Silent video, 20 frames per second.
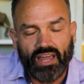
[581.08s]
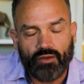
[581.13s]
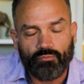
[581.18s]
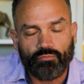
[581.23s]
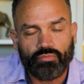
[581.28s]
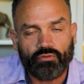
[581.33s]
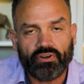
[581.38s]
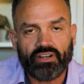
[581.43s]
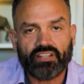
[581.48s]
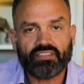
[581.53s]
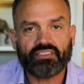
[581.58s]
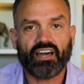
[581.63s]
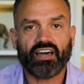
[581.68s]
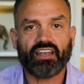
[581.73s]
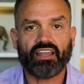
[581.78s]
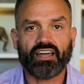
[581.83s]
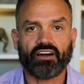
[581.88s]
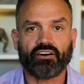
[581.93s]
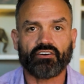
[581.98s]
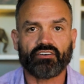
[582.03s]
I bring
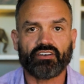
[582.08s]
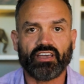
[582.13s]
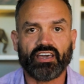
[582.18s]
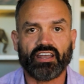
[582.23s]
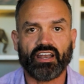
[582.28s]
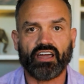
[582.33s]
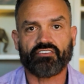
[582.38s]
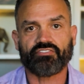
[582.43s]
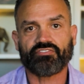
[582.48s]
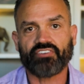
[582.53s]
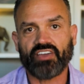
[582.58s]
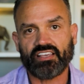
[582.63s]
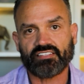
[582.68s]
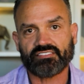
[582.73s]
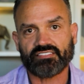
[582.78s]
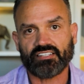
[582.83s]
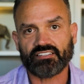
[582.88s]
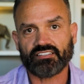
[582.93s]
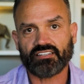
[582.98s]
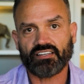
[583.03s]
that out and I
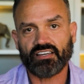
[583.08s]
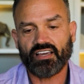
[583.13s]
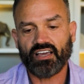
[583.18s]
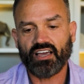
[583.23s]
face it,